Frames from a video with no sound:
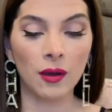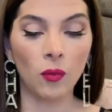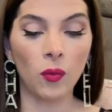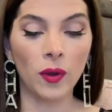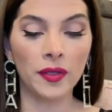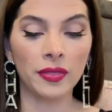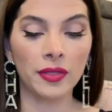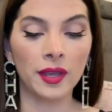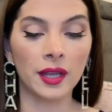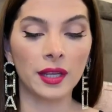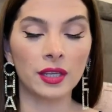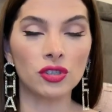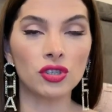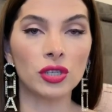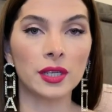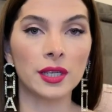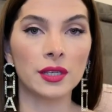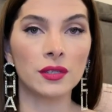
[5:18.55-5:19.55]
when they
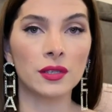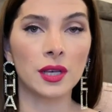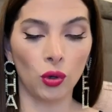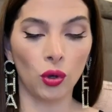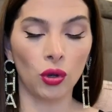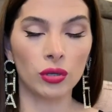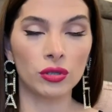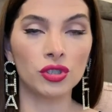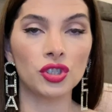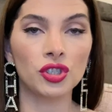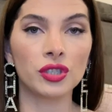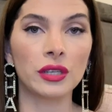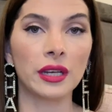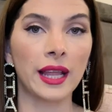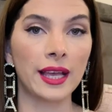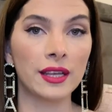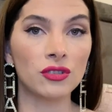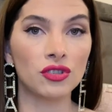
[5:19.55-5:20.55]
initially launched
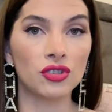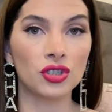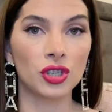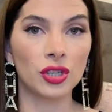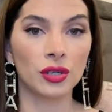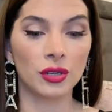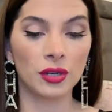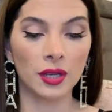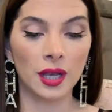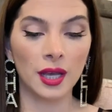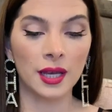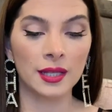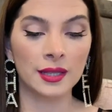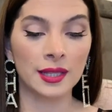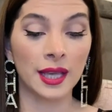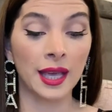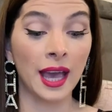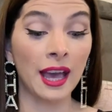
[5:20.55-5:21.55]
last year
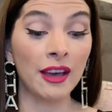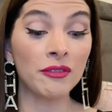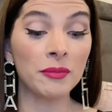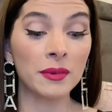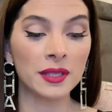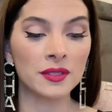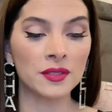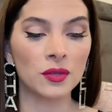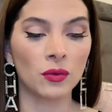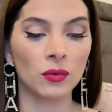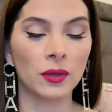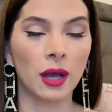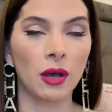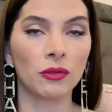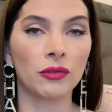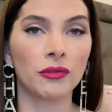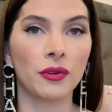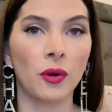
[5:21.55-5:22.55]
and they have been sold
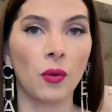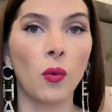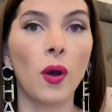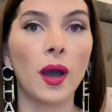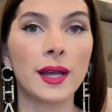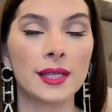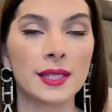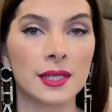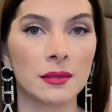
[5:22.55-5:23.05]
out for quite